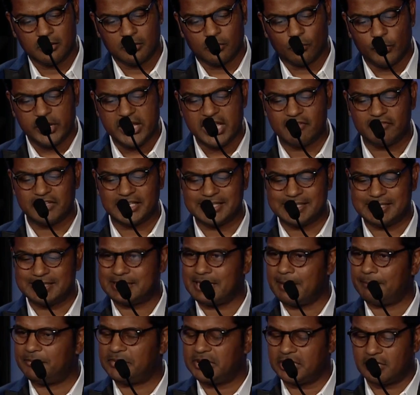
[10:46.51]
We have
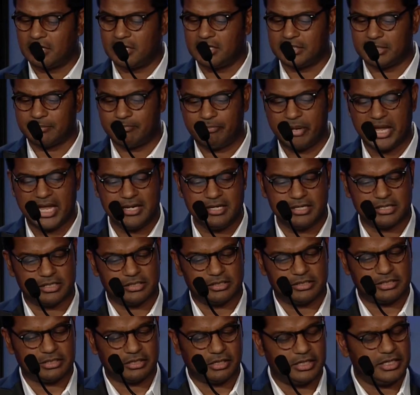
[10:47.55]
accepted our
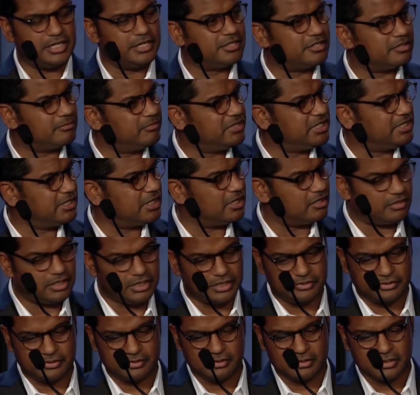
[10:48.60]
dependence on
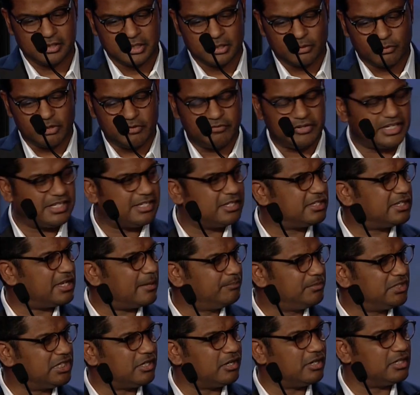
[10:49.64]
intermediaries. We've
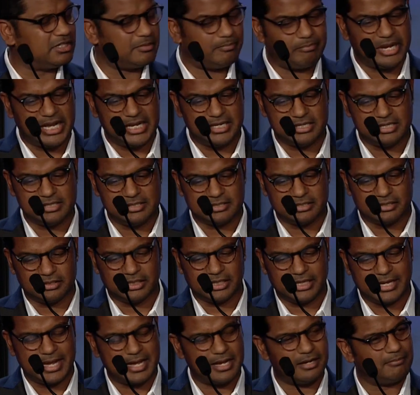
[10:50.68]
accepted our dependence on the
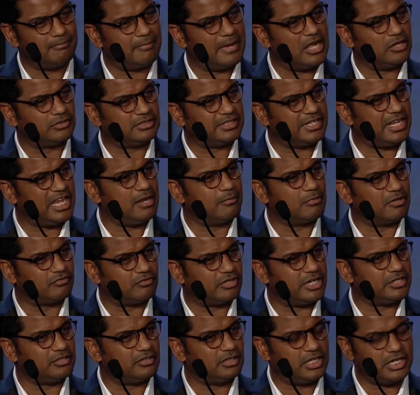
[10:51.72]
cat and mouse game of
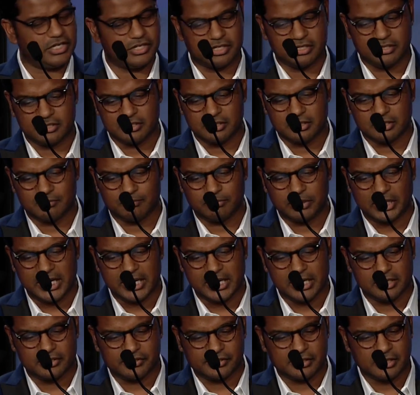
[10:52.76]
regulations and
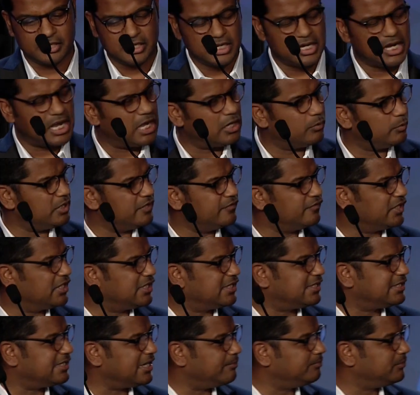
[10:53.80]
compliance, and we've
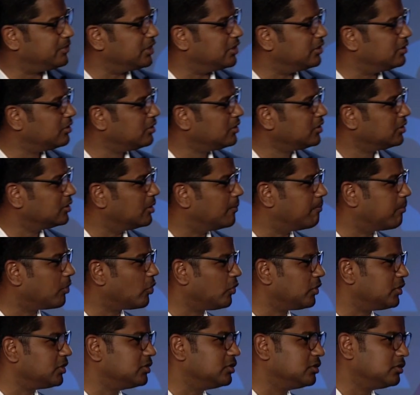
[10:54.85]
accepted the
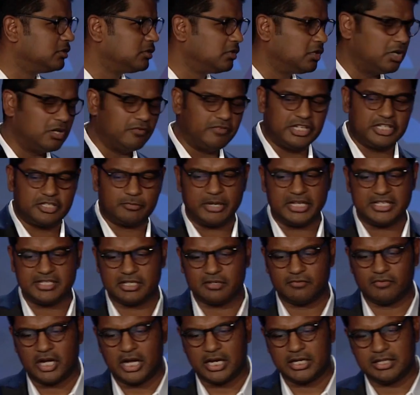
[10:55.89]
burden of
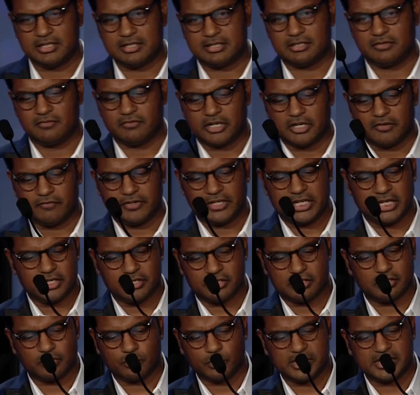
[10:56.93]
expensive audits and
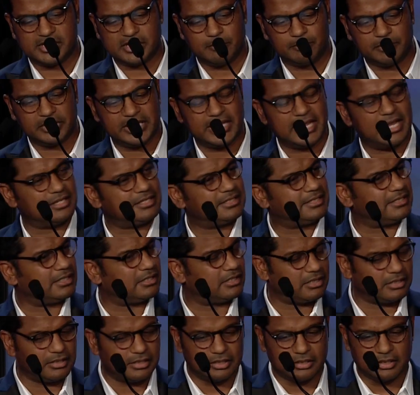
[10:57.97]
verifications. We simply can't see it
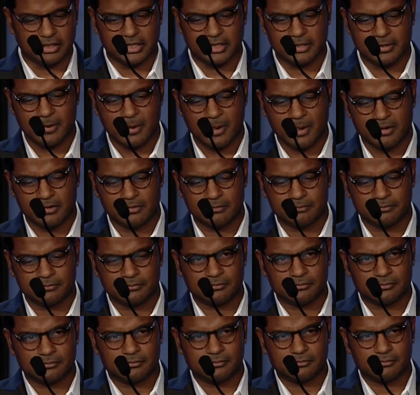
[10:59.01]
clearly.
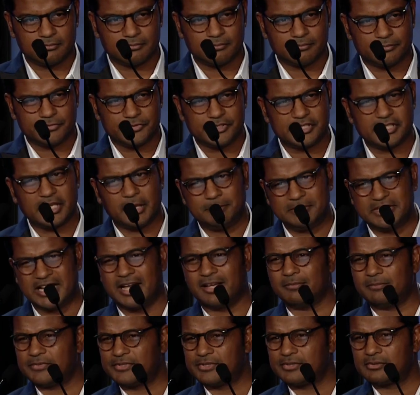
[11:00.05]

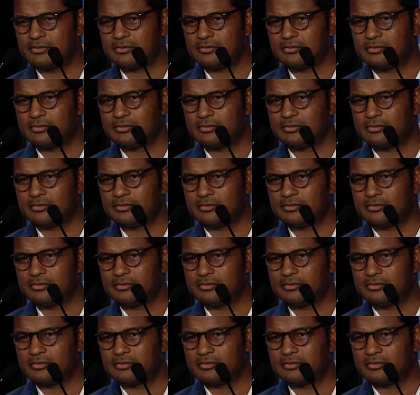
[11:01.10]
Sometimes,